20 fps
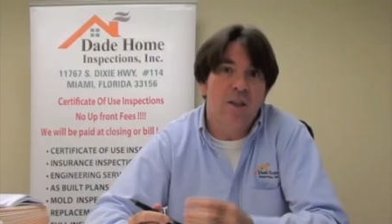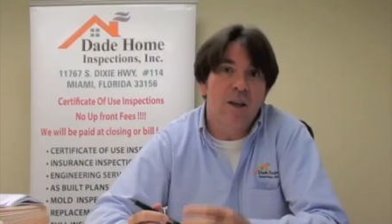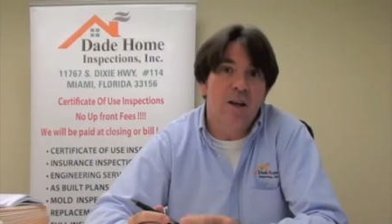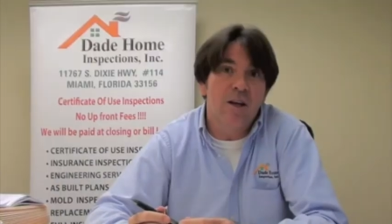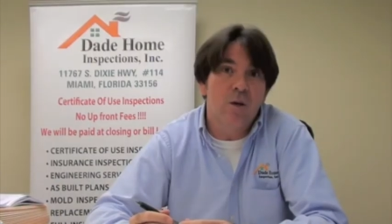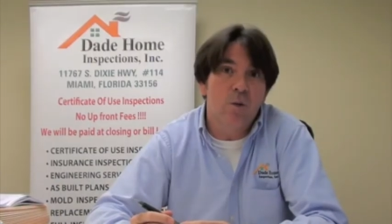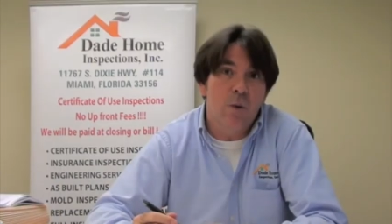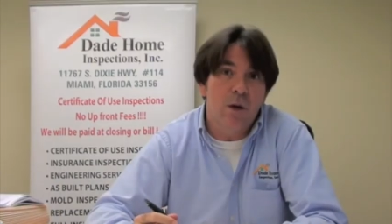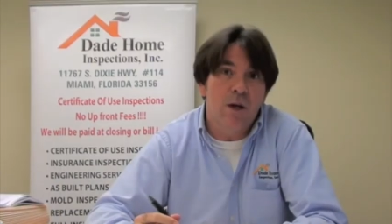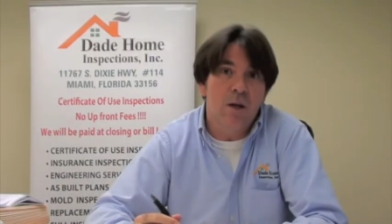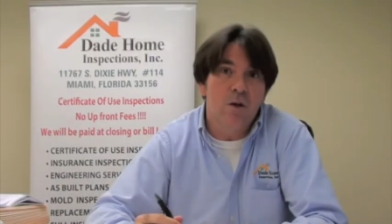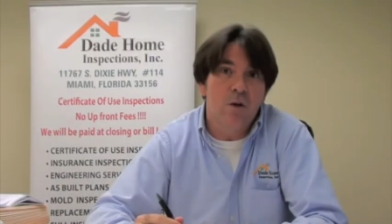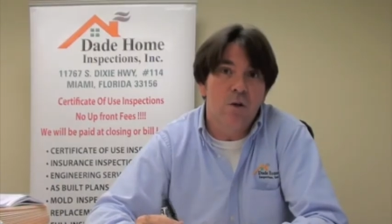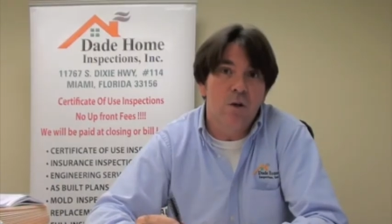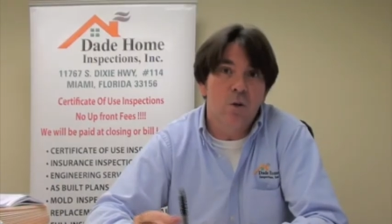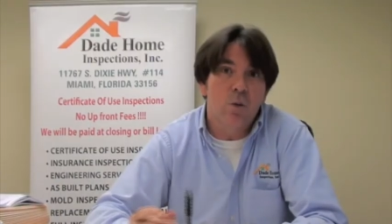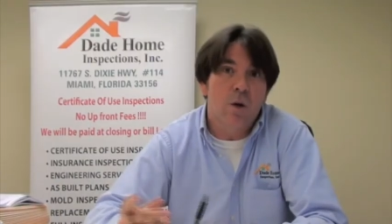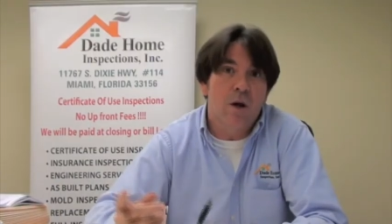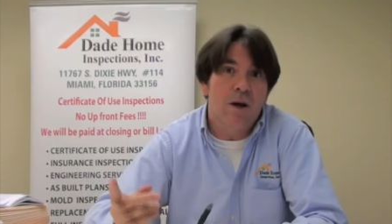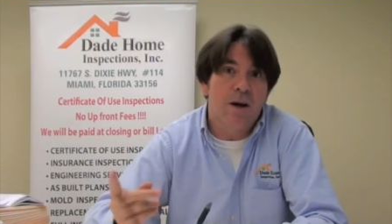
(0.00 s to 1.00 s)
thing that we can do
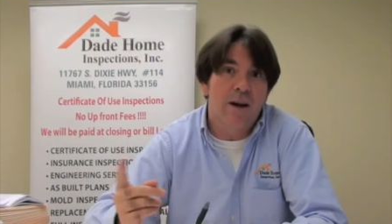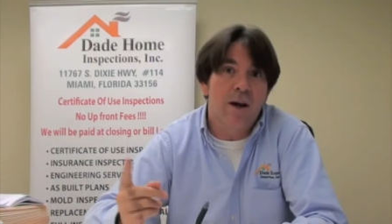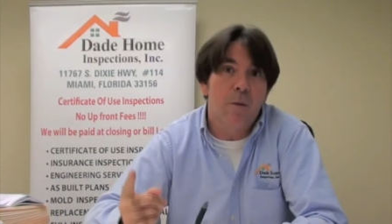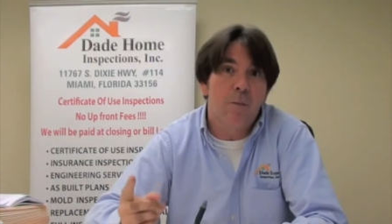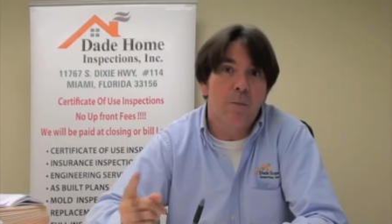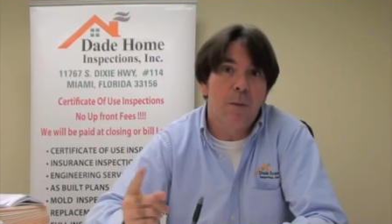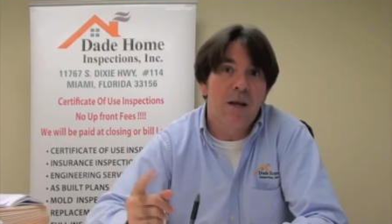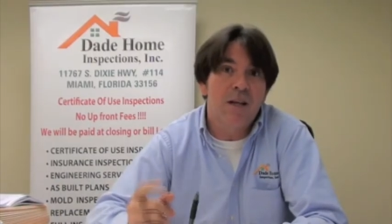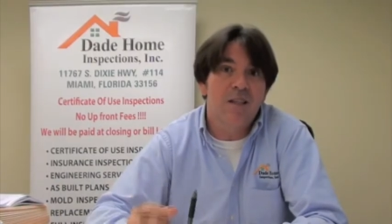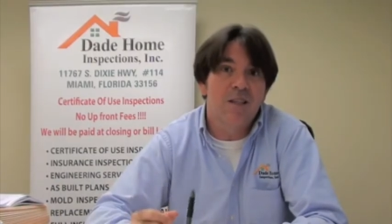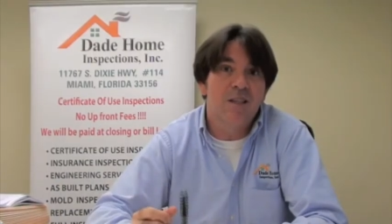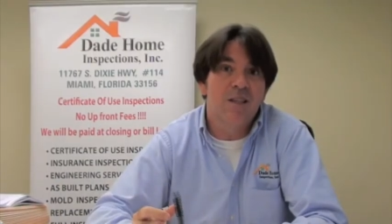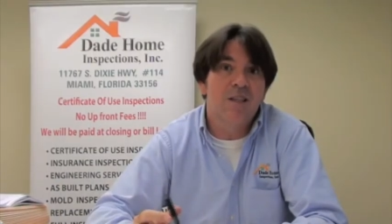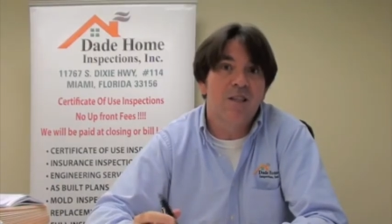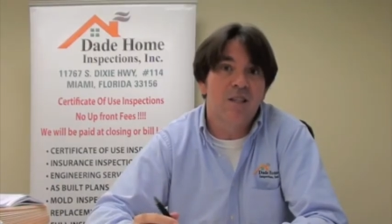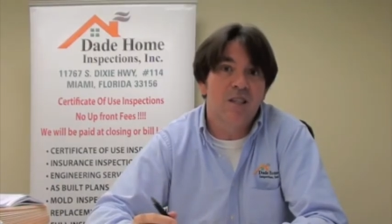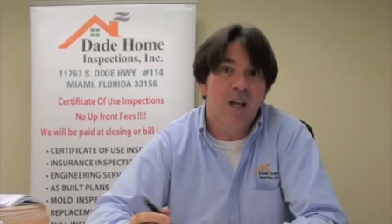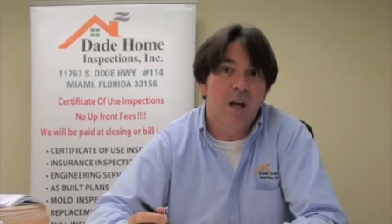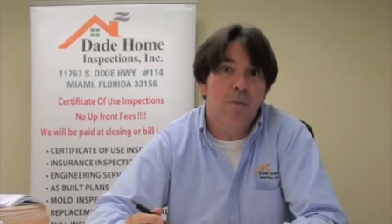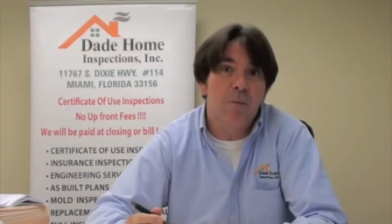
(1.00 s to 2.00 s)
is we'll cut out pieces
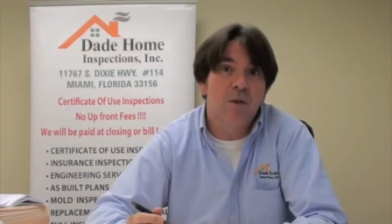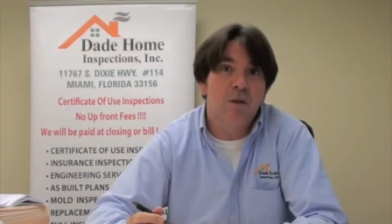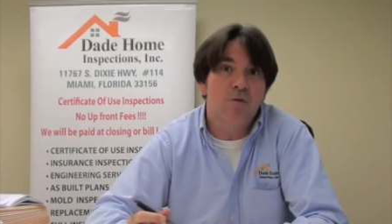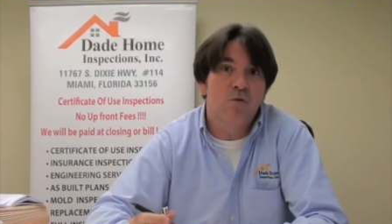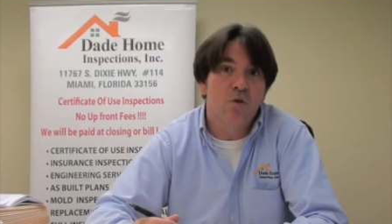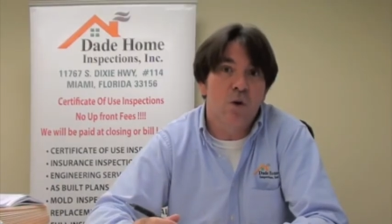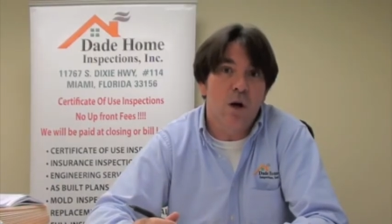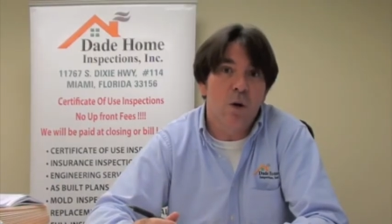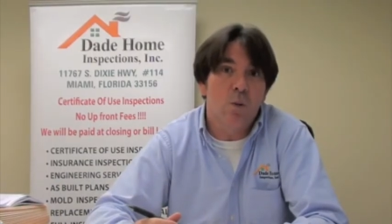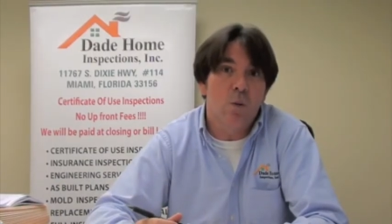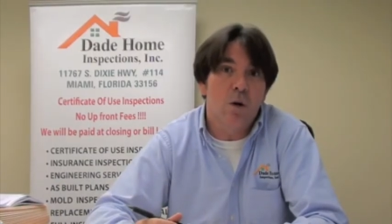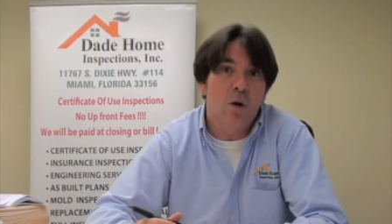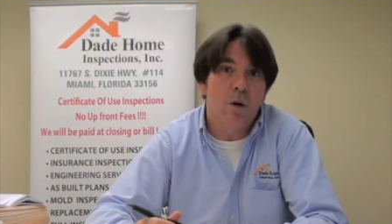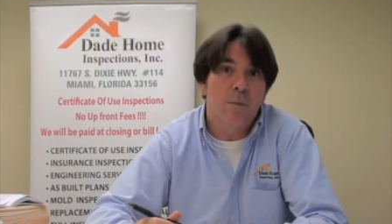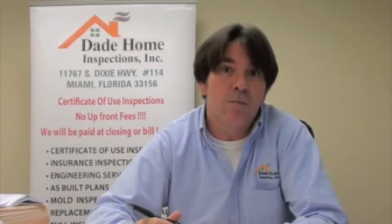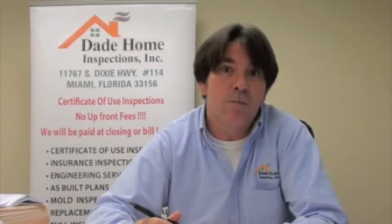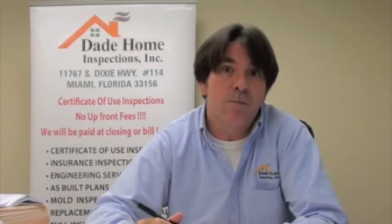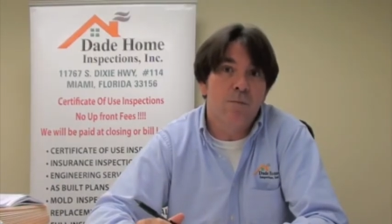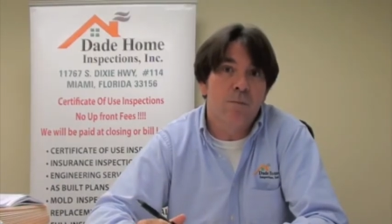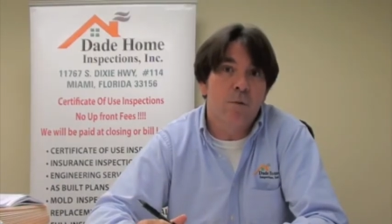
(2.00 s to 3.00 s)
and samples of drywall